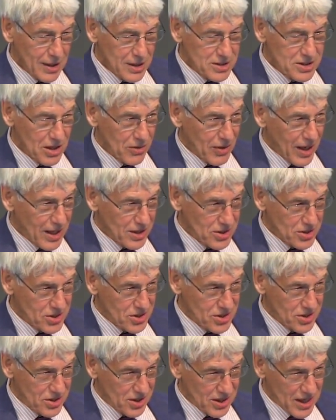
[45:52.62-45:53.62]
So
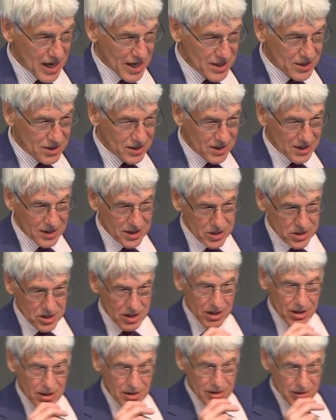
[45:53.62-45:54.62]
that's the end, and these
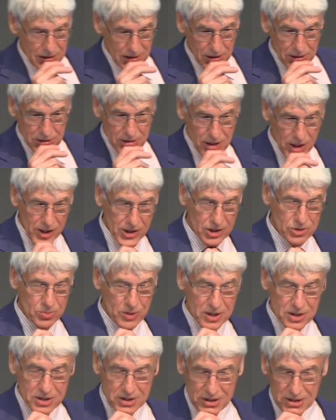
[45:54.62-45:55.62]
are
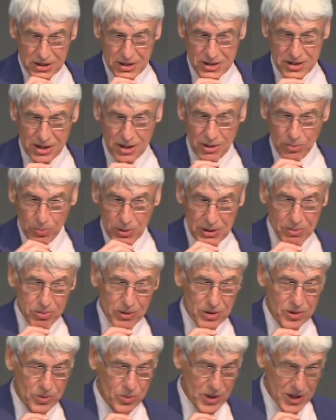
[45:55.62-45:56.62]
acknowledgements. These are the
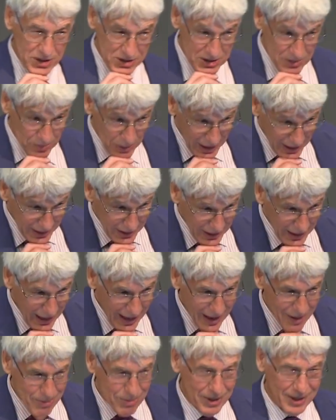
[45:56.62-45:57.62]
people who worked in my
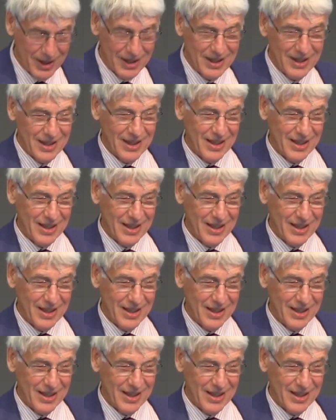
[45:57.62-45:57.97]
lab.